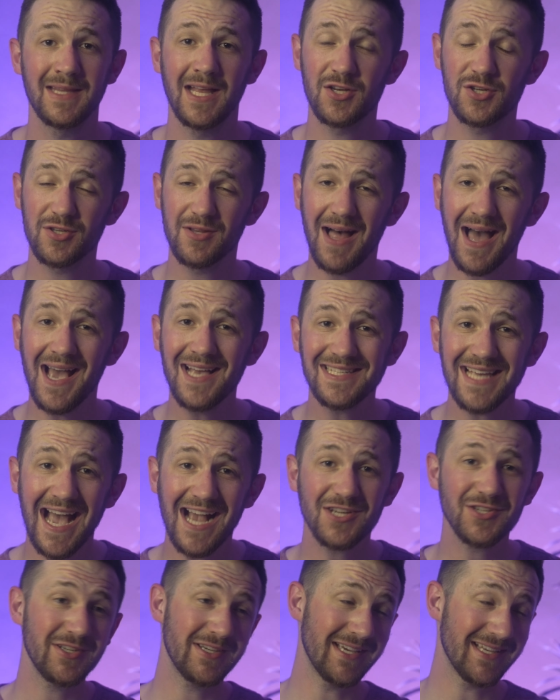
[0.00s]
Now, July is
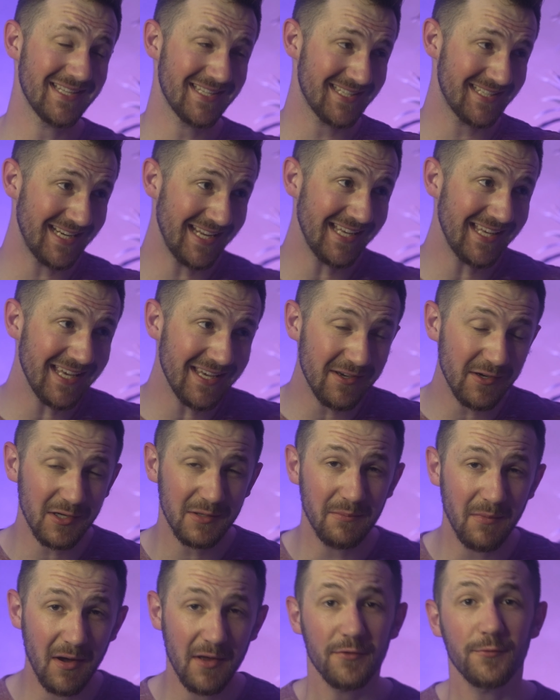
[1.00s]
actually a sneaky good
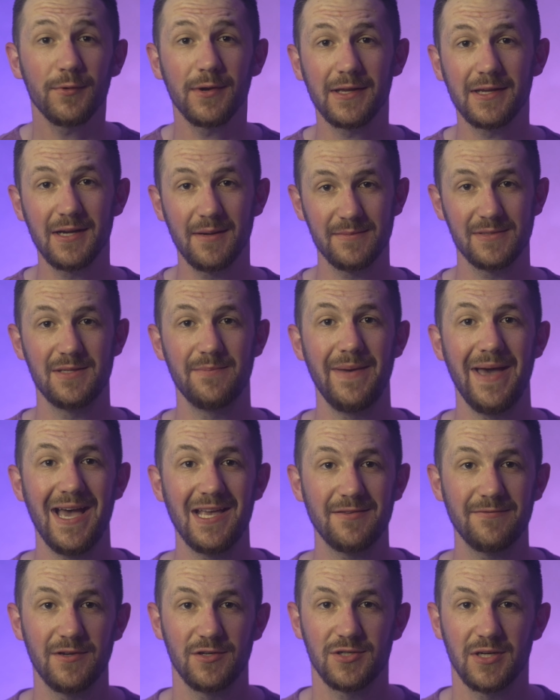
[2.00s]
month when it comes to
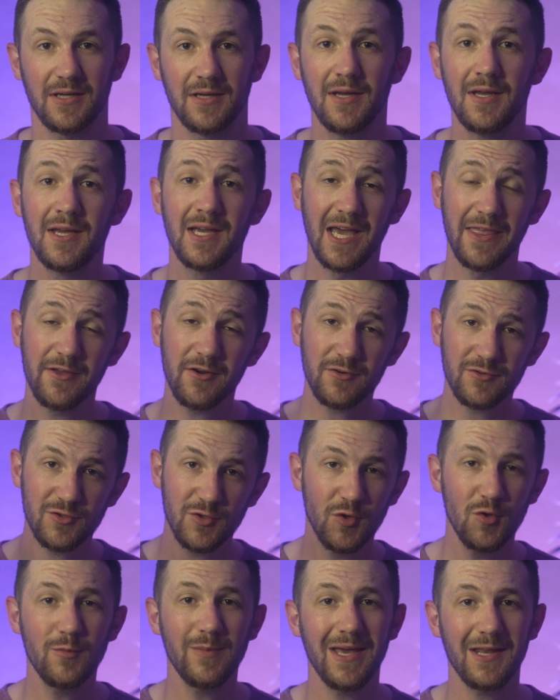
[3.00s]
bass fishing, and there are
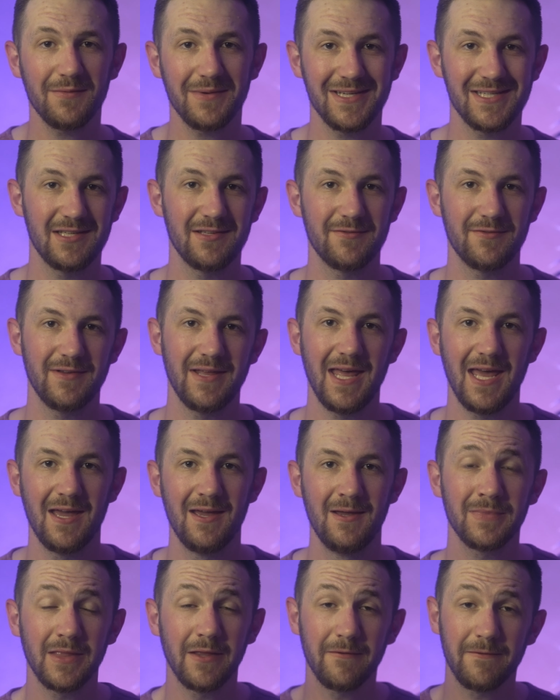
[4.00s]
2 main reasons for that.
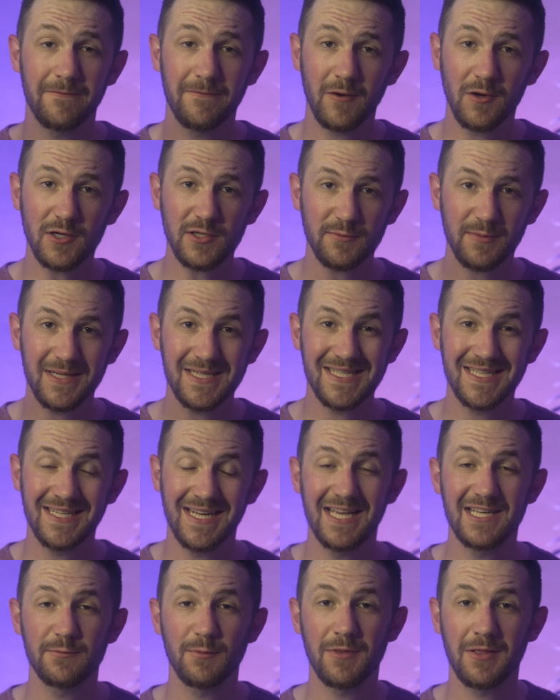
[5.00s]
The first reason
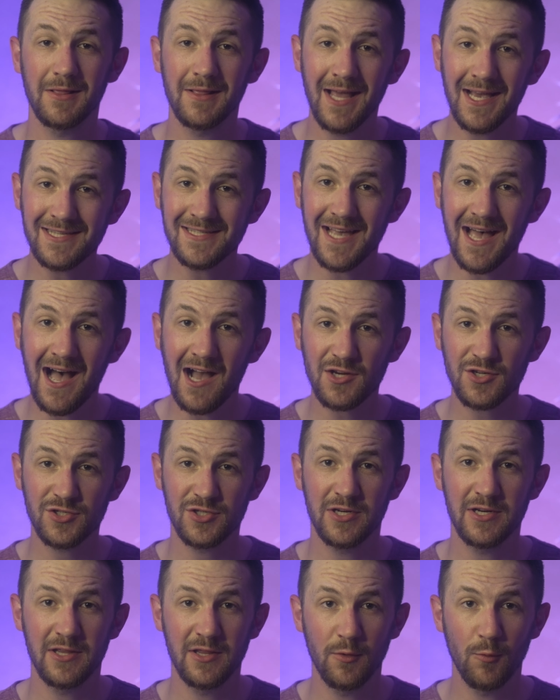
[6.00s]
is with less
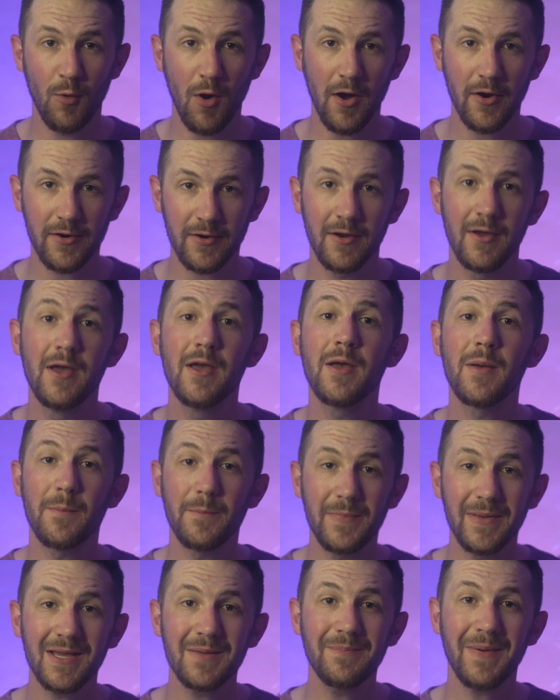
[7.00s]
oxygen in the water,
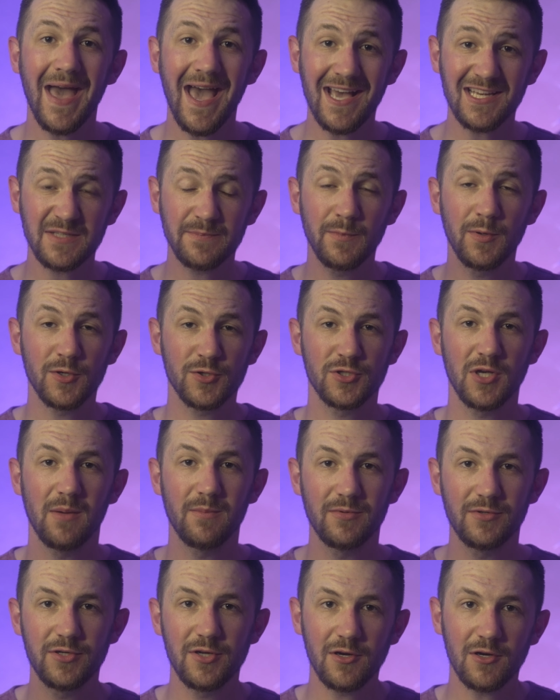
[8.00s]
big bass push
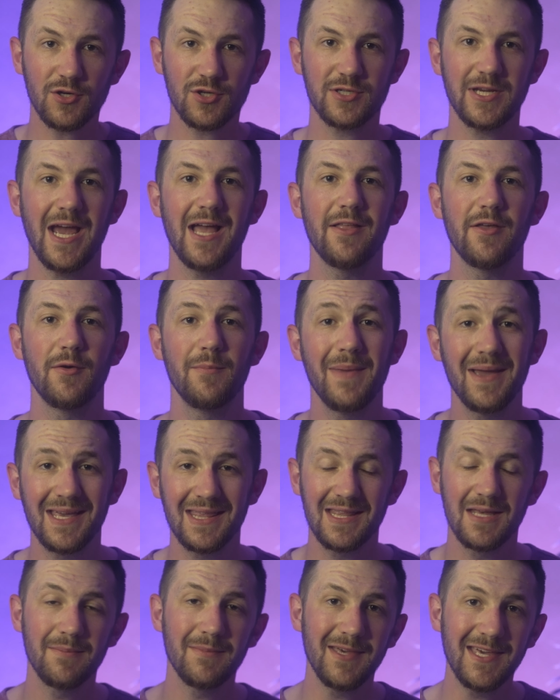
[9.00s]
up dirt shallow, making
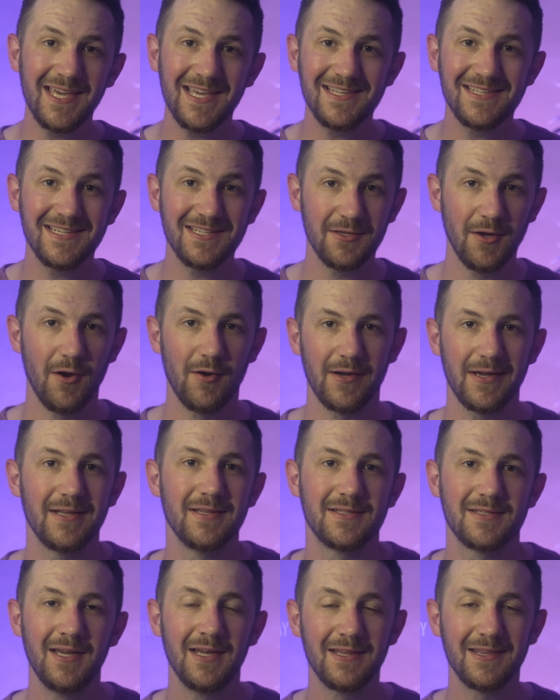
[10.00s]
them easy
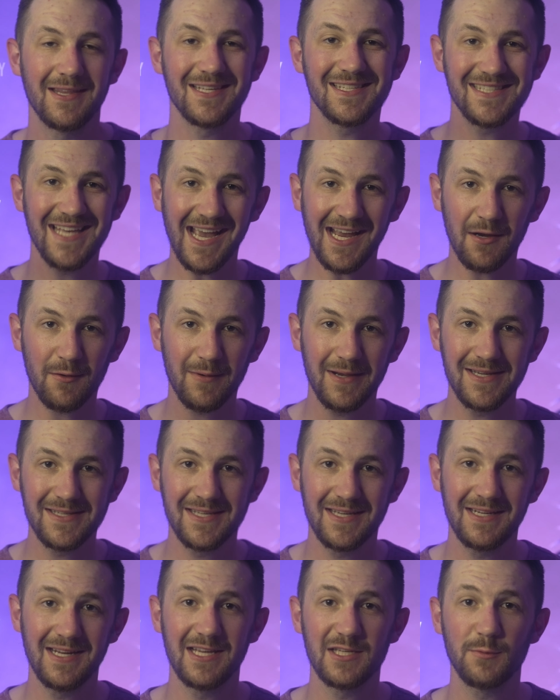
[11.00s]
targets. The second
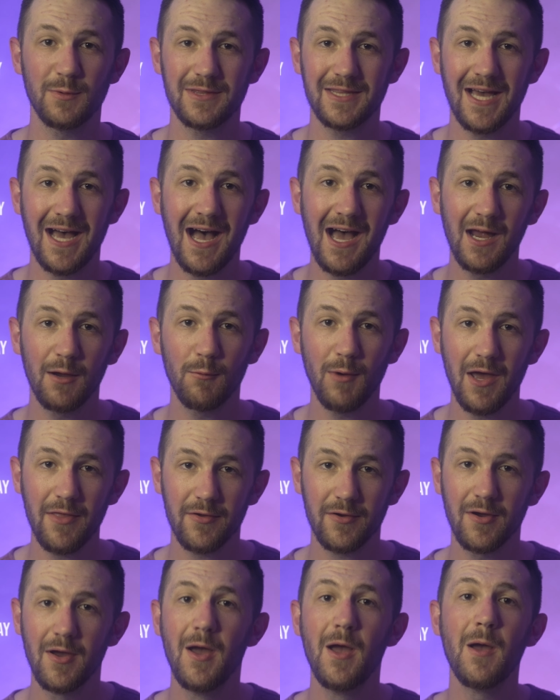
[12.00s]
reason is with the hot
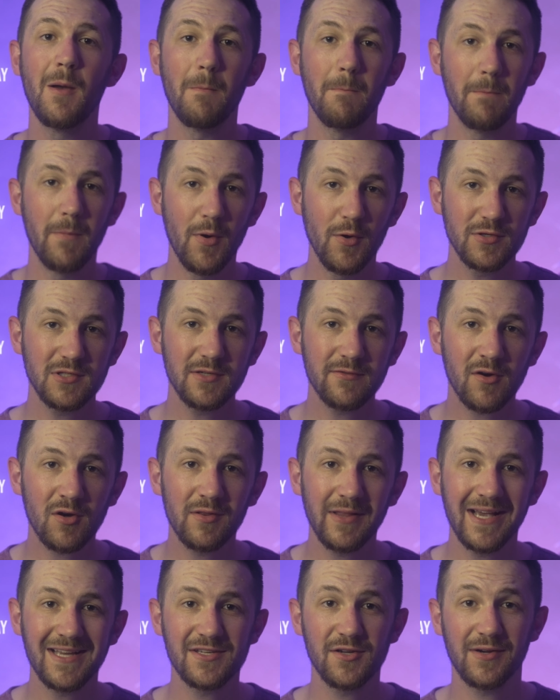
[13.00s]
weather, most of our
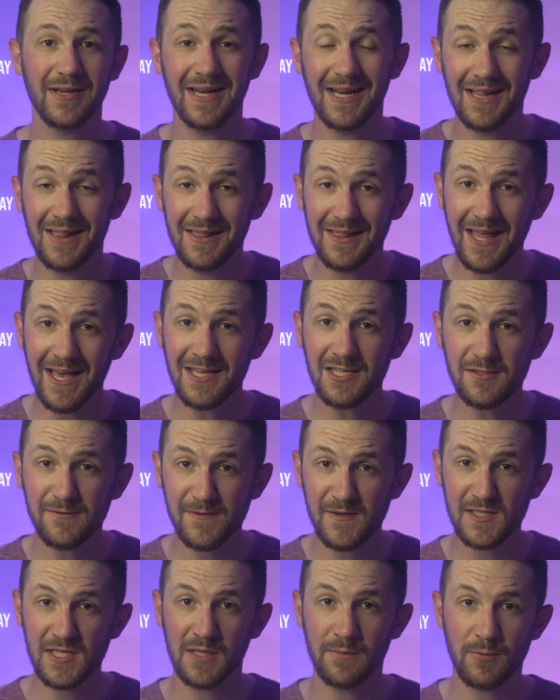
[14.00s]
lakes are getting less
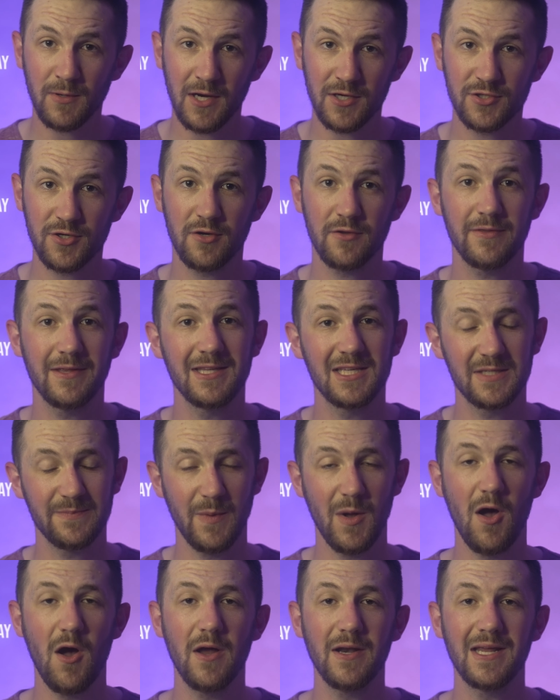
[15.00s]
fishing pressure than
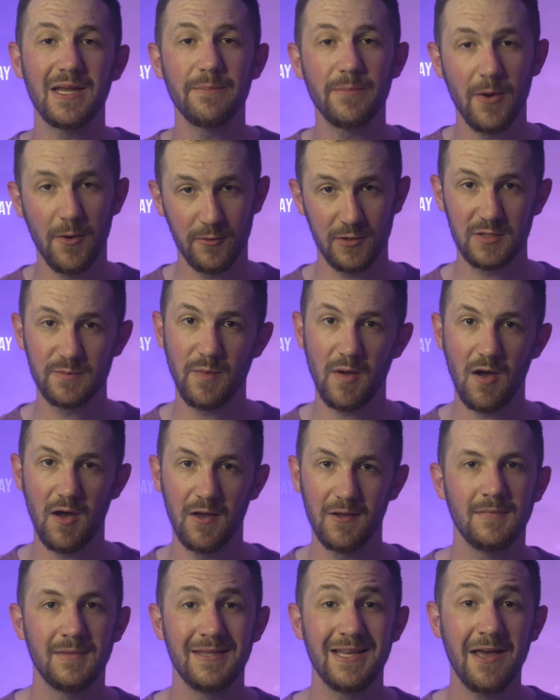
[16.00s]
spawn and post spawn.
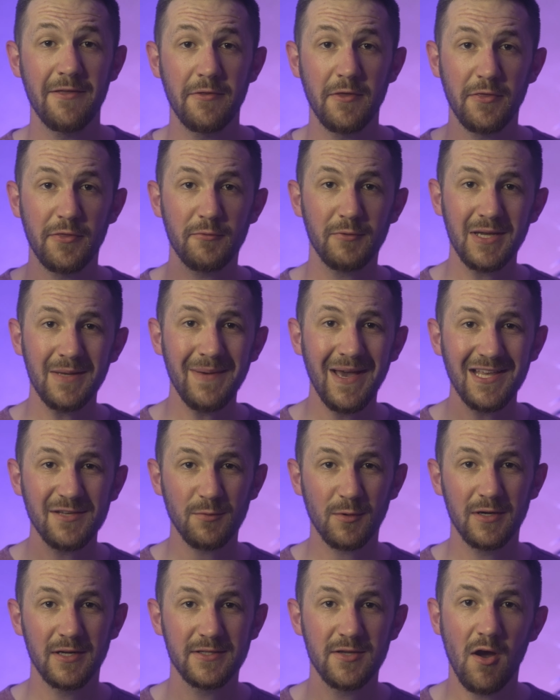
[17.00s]
Now, the 3 baits
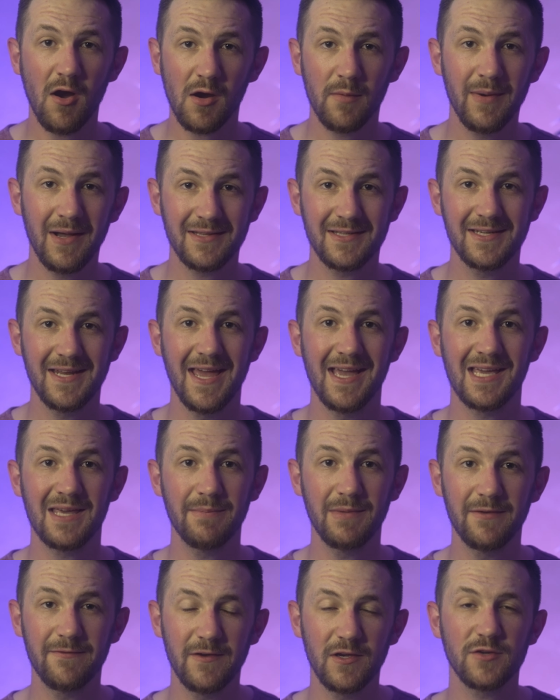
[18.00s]
we're going to talk about today can
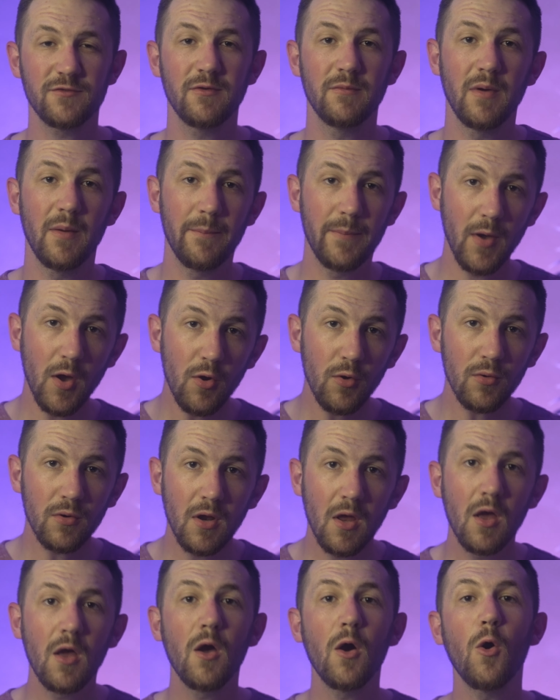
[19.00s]
be fished from a boat
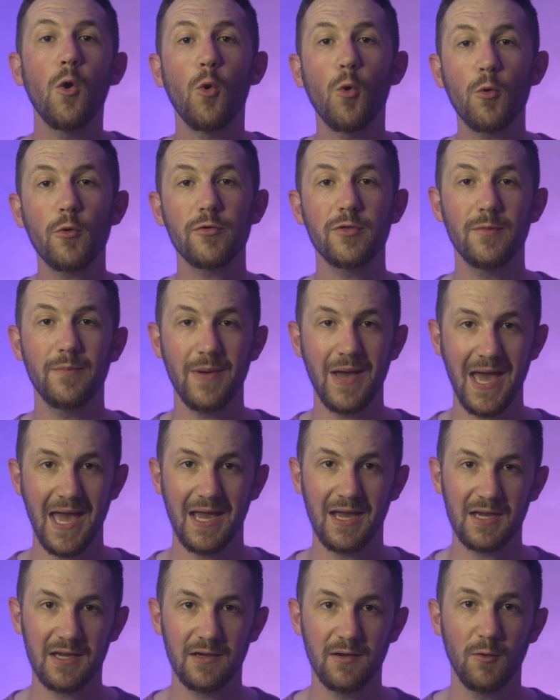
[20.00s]
or the
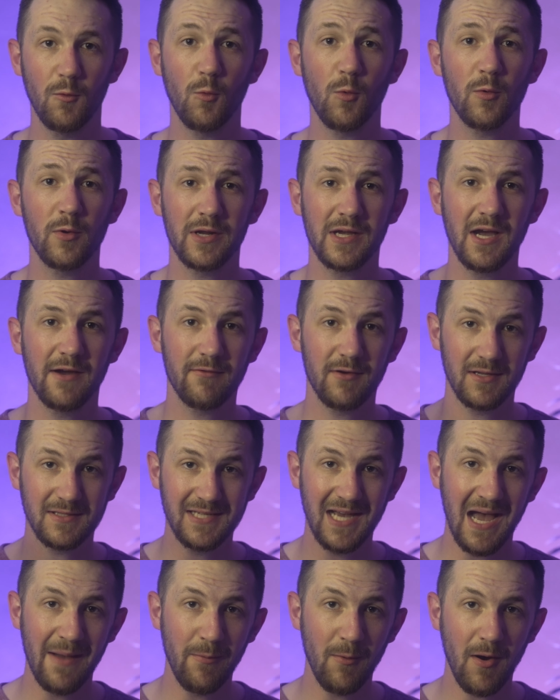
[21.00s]
bank. We're going to cover a
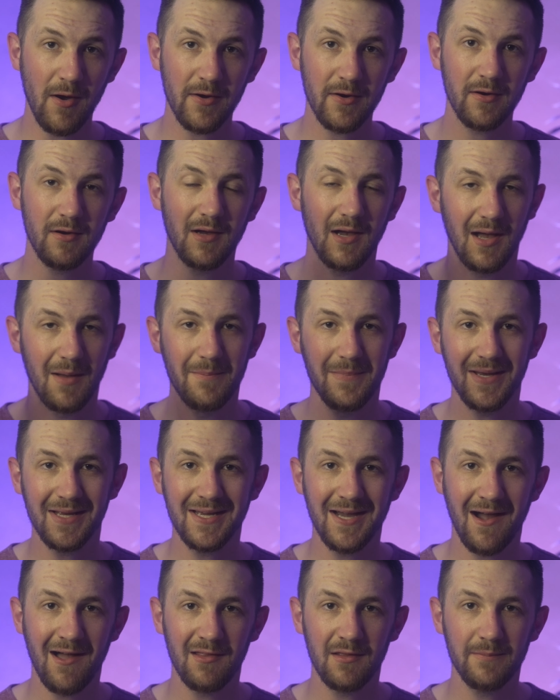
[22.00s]
topwater, a
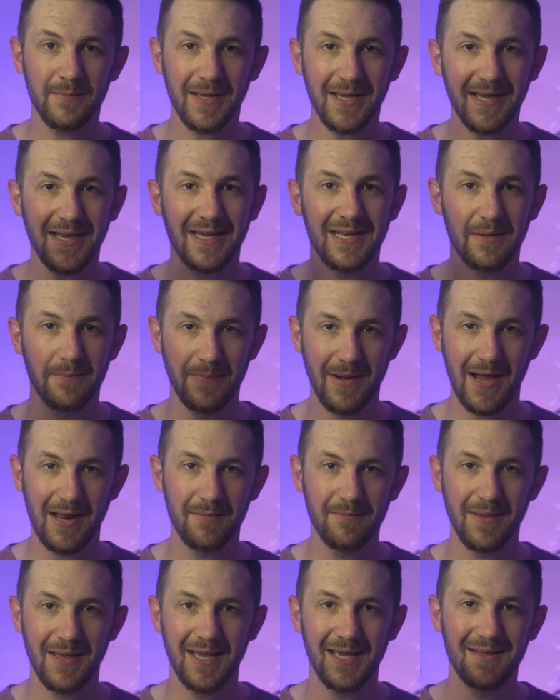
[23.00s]
mid-column bait, and a
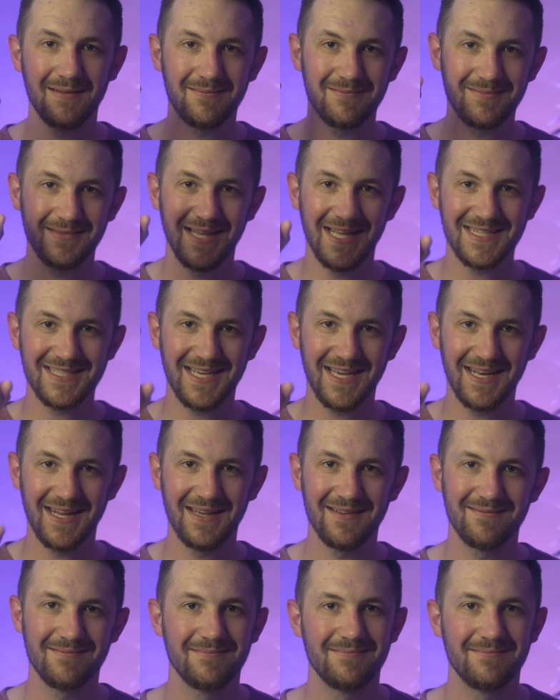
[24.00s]
bottom bait. Let's get it.